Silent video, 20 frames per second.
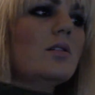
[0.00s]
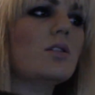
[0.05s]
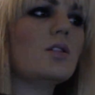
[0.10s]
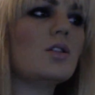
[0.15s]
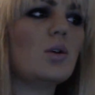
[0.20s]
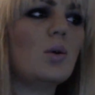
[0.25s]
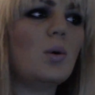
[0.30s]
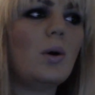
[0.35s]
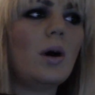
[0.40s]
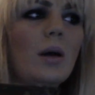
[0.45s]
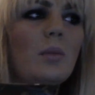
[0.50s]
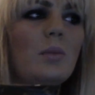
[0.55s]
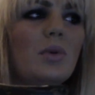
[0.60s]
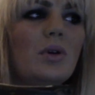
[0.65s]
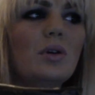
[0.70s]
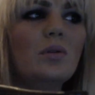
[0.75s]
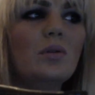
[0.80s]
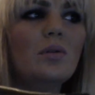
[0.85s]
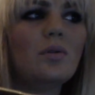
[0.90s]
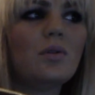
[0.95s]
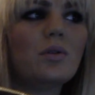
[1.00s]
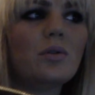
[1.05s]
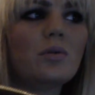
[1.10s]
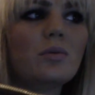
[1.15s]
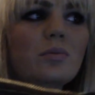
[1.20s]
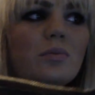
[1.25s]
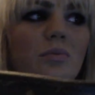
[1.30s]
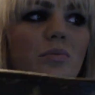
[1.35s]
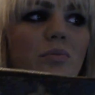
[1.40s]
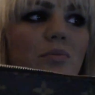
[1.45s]
It's quite
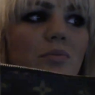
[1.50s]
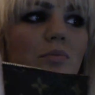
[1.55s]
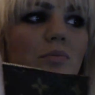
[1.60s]
beautiful.